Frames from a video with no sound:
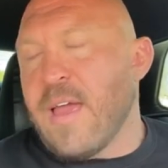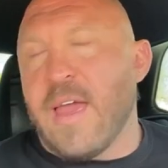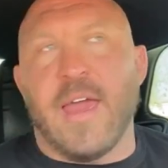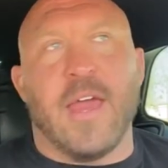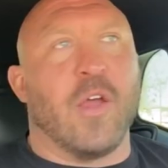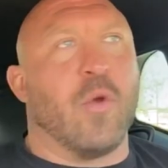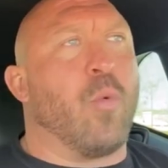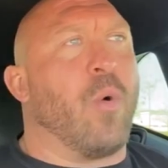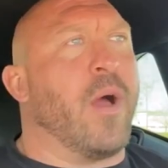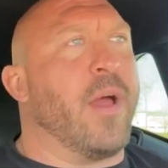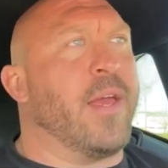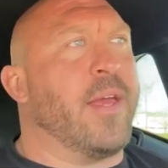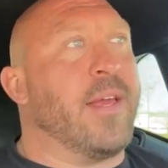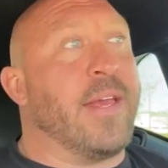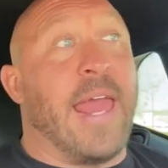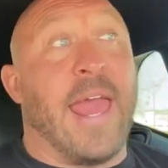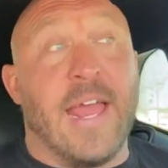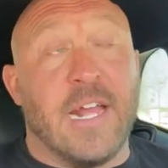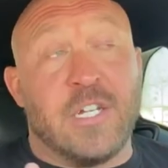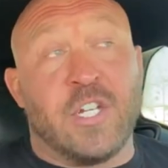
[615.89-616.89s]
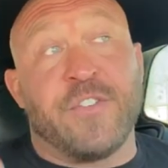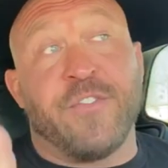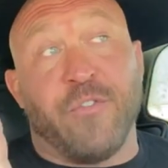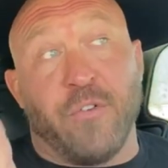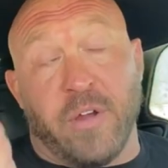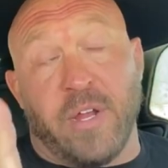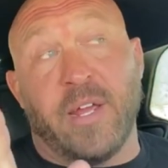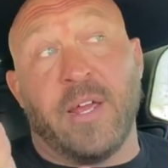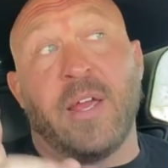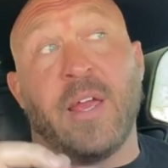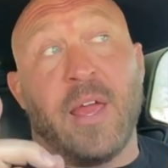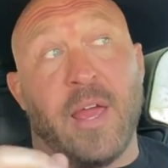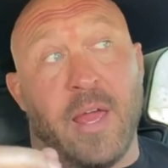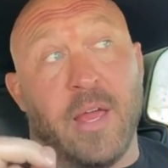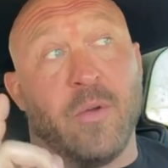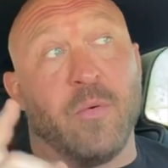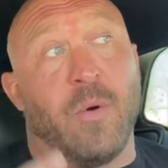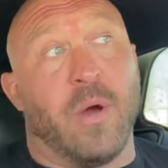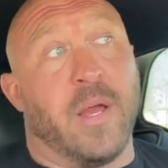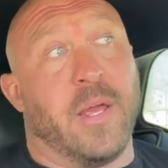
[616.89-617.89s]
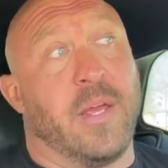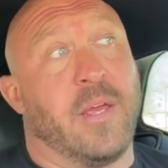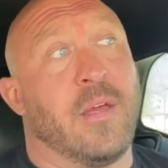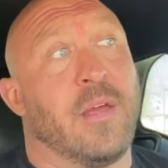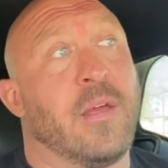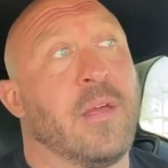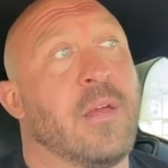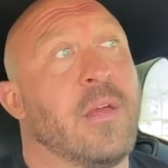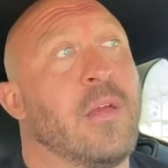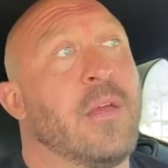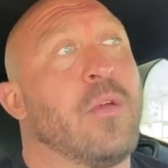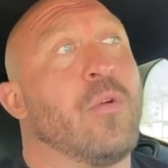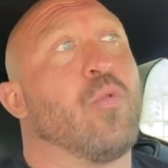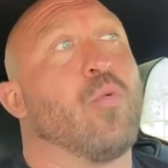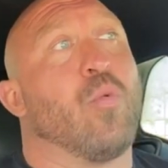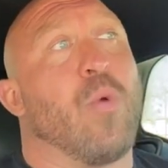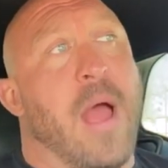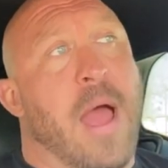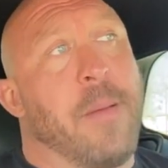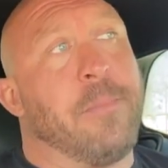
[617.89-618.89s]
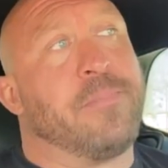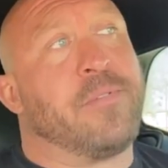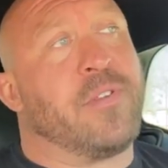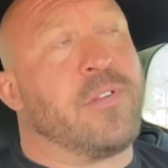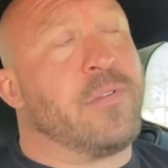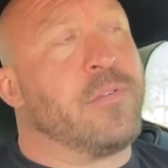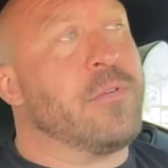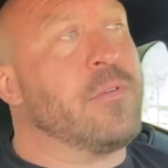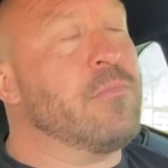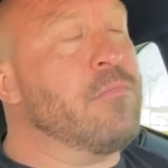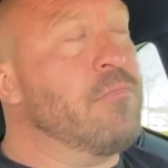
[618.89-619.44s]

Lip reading: egg white, cage-free egg white wraps.